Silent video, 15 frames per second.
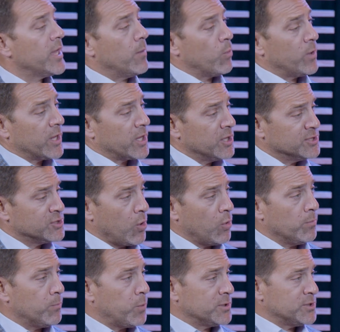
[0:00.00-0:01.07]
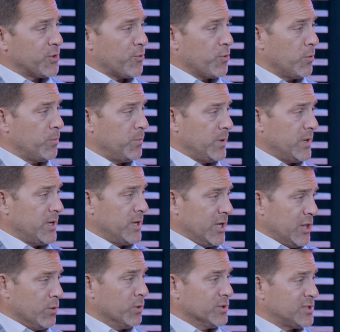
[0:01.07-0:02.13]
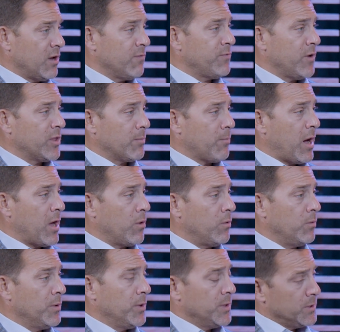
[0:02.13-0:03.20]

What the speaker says: again, when a consultant puts a group into a self-funding model,